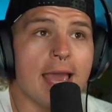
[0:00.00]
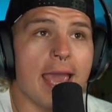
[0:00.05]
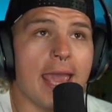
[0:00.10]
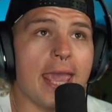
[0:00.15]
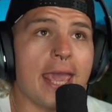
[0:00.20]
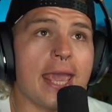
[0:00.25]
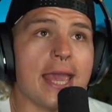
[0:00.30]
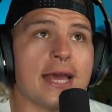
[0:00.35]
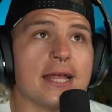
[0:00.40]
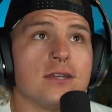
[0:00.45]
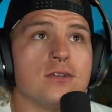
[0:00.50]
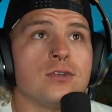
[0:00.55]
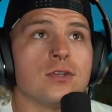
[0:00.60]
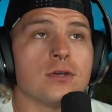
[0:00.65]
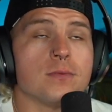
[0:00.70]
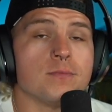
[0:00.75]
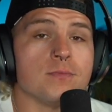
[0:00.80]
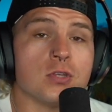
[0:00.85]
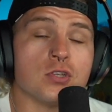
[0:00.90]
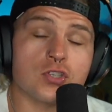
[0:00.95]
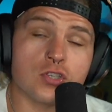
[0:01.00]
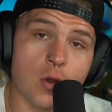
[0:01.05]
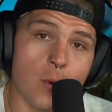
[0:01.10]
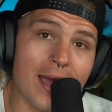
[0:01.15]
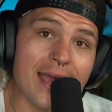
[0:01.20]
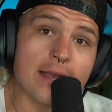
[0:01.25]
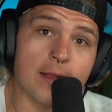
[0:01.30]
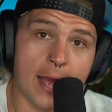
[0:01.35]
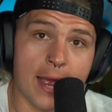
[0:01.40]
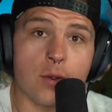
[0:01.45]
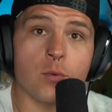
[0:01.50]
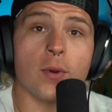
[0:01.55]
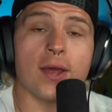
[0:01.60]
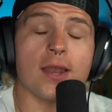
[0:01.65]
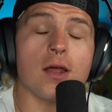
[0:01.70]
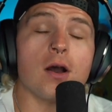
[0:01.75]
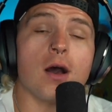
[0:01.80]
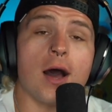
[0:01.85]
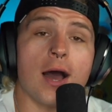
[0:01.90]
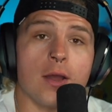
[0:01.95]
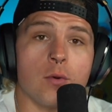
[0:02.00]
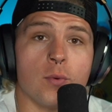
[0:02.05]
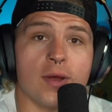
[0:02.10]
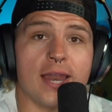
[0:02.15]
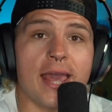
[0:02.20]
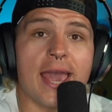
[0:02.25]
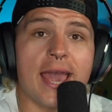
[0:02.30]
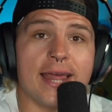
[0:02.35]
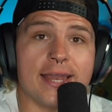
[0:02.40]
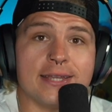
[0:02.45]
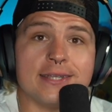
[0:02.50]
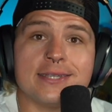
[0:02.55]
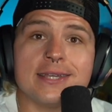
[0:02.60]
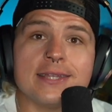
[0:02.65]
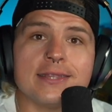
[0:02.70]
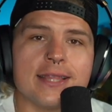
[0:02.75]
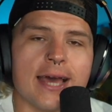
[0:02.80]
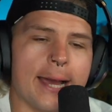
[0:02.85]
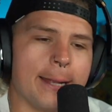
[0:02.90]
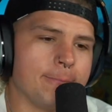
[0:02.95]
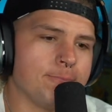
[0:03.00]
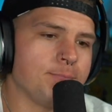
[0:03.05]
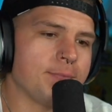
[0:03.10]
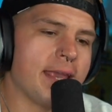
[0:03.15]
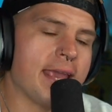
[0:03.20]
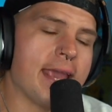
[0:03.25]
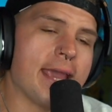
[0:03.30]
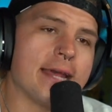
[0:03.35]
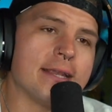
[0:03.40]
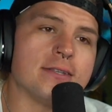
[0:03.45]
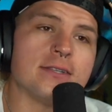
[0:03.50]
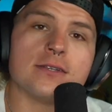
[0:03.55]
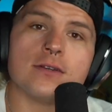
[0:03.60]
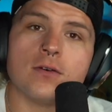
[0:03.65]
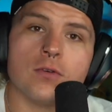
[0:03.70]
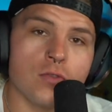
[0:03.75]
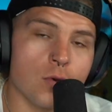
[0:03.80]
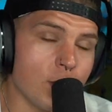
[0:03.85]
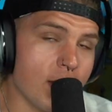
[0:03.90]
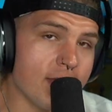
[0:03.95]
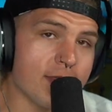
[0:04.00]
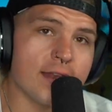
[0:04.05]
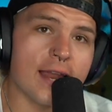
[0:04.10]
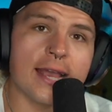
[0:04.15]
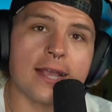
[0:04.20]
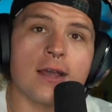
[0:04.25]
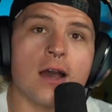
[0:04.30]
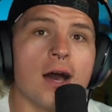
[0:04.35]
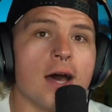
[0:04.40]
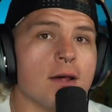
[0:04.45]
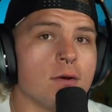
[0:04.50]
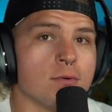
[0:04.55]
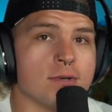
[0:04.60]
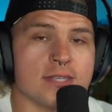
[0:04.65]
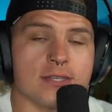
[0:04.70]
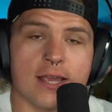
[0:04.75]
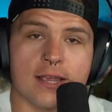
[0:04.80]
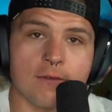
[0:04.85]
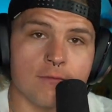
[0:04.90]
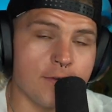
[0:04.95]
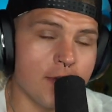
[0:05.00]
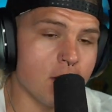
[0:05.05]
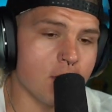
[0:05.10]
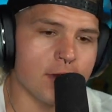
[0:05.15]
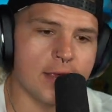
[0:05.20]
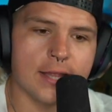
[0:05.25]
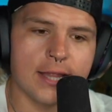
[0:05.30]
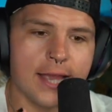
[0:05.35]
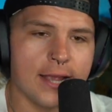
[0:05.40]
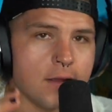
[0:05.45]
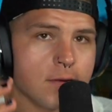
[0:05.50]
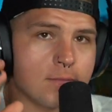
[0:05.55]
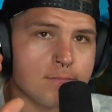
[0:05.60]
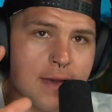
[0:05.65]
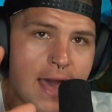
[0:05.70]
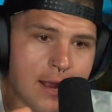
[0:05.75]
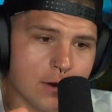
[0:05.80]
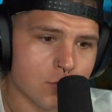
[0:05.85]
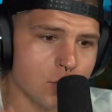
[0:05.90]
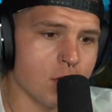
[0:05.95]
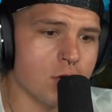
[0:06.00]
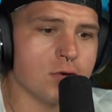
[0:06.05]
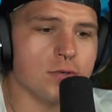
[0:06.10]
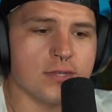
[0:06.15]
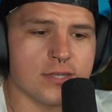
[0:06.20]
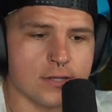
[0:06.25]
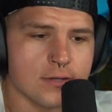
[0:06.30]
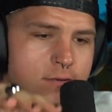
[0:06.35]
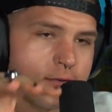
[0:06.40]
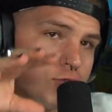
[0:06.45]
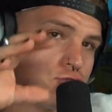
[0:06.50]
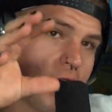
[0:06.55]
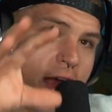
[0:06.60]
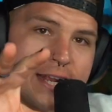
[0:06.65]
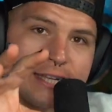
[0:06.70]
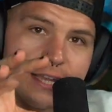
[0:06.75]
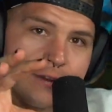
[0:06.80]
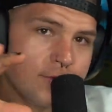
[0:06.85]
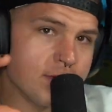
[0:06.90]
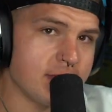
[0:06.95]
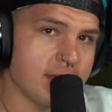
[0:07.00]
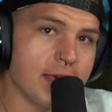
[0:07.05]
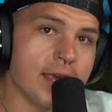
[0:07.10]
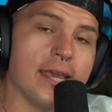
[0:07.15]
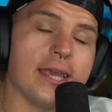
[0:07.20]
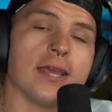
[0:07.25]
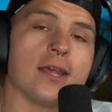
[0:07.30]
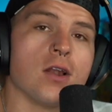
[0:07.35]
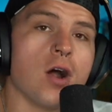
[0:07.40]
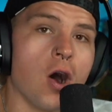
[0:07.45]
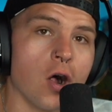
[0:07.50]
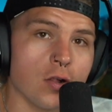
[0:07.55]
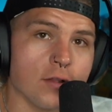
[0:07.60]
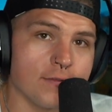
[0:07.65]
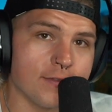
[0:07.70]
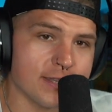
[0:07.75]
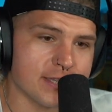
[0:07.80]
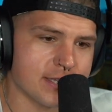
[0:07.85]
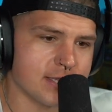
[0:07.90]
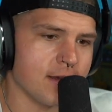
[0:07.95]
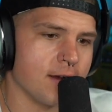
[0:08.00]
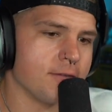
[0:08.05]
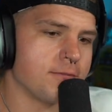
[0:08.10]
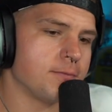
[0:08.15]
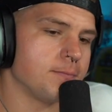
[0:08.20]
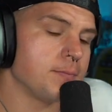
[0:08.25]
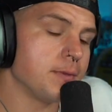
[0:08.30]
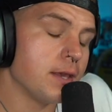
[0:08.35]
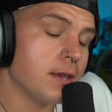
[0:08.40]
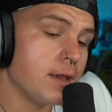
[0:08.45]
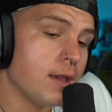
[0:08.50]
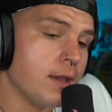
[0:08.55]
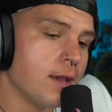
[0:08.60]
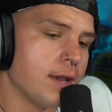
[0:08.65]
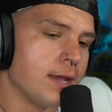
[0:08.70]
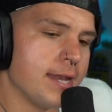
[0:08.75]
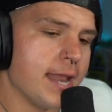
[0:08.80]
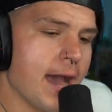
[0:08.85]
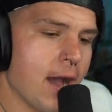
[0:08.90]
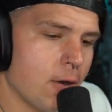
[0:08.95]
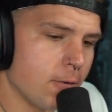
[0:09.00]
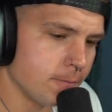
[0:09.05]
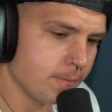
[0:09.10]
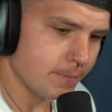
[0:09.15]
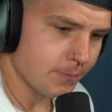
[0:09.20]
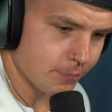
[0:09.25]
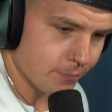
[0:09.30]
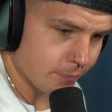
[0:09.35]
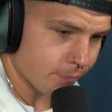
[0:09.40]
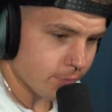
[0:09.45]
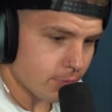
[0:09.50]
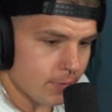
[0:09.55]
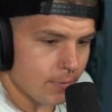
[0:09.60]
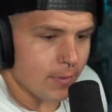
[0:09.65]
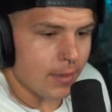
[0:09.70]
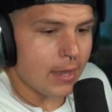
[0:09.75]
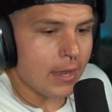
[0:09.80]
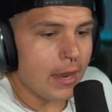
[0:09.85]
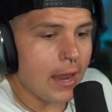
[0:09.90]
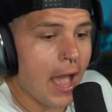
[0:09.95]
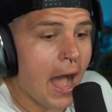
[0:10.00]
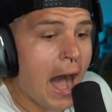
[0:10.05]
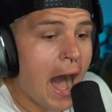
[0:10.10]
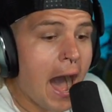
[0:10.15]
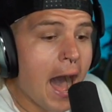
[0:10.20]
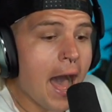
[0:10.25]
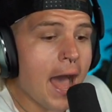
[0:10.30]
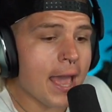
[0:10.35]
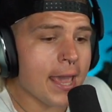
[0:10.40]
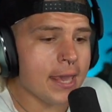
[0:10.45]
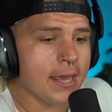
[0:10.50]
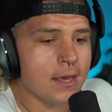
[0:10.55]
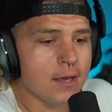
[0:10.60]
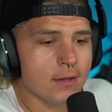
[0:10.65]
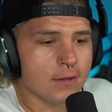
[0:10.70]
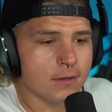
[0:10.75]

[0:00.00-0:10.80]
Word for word: And so I, I went out, I went ahead and did that. And the way that I cut was like very like macros and tracked everything and all of this stuff. Now, I